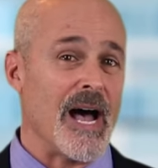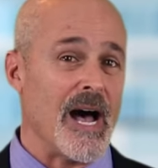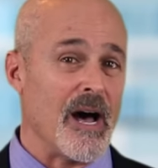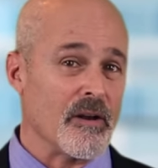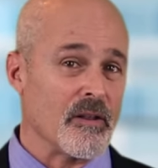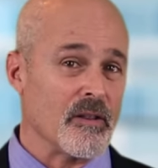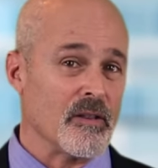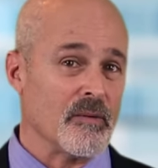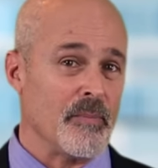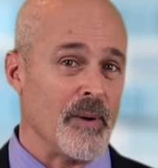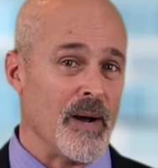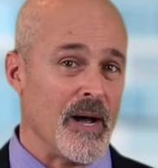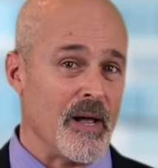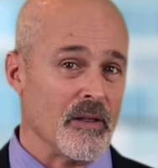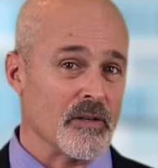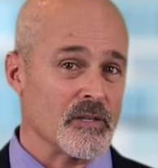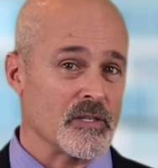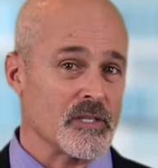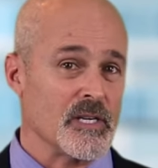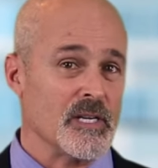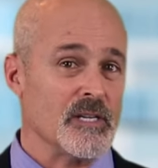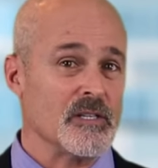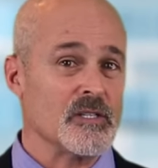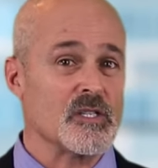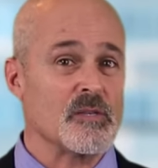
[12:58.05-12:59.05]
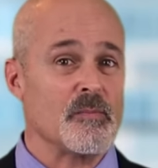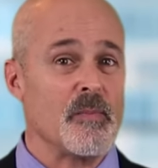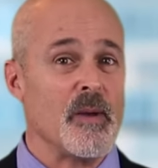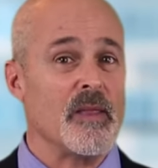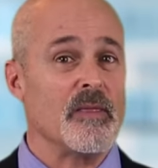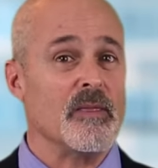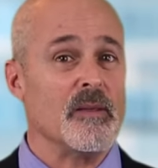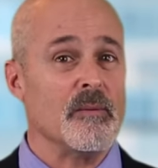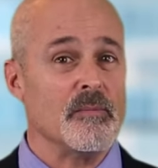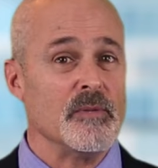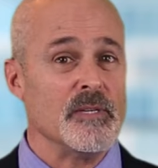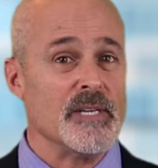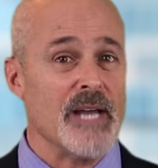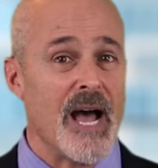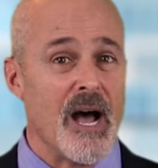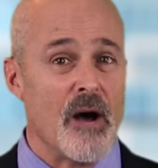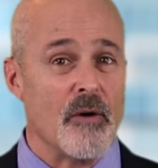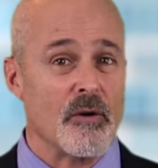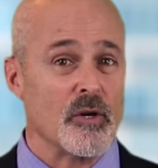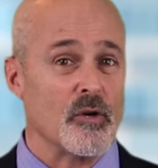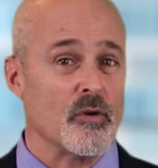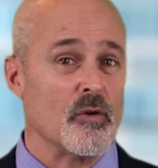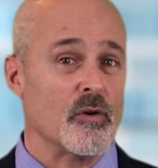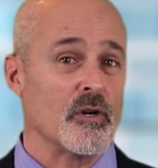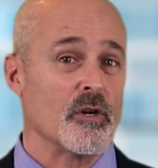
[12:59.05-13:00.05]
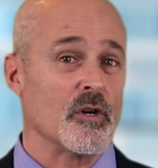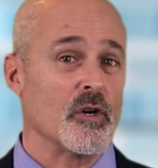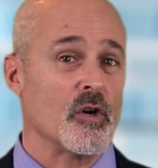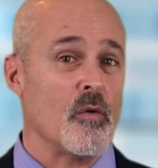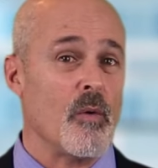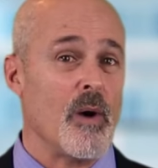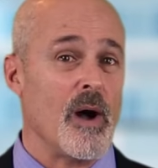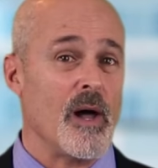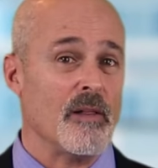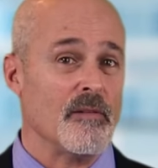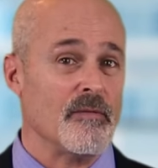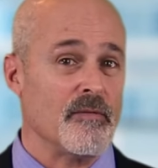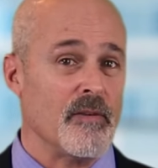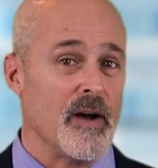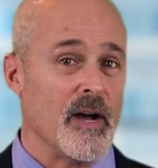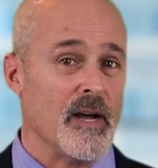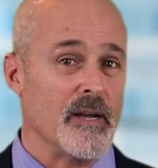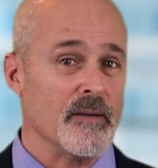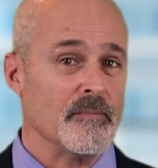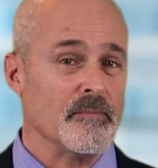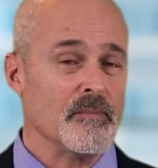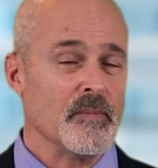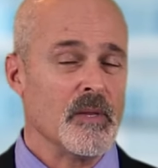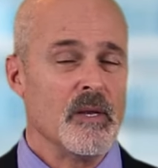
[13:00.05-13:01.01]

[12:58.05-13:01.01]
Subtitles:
out of the policy and spend them down in order to qualify.